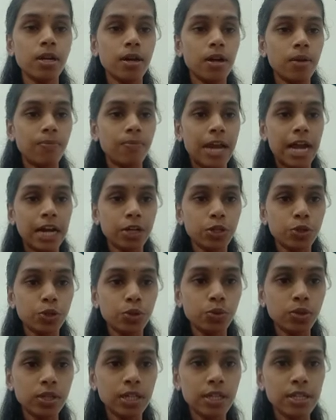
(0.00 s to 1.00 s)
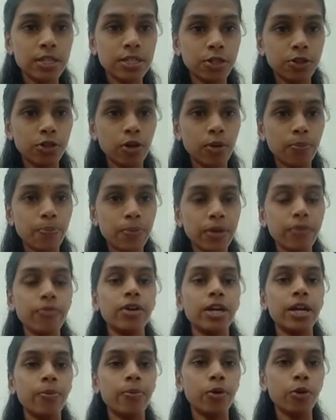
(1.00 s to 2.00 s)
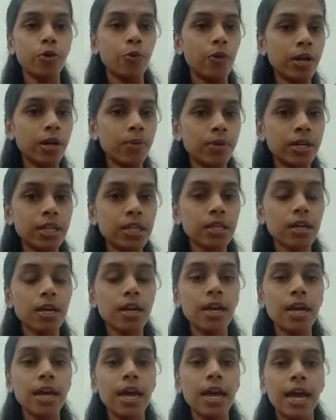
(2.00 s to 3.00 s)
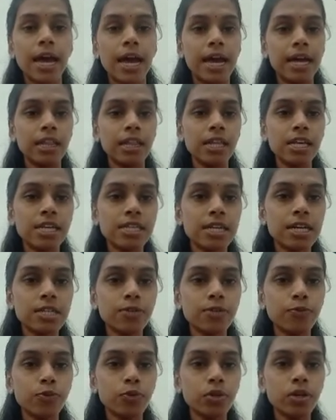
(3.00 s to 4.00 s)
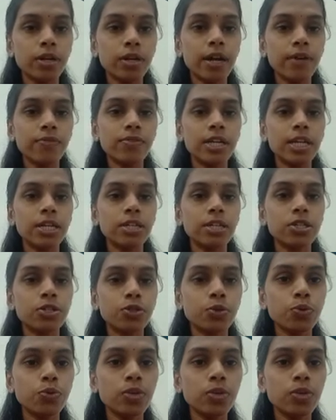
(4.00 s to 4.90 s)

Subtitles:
plant tissue culture topic for about 1 month, and these are some photographs related to the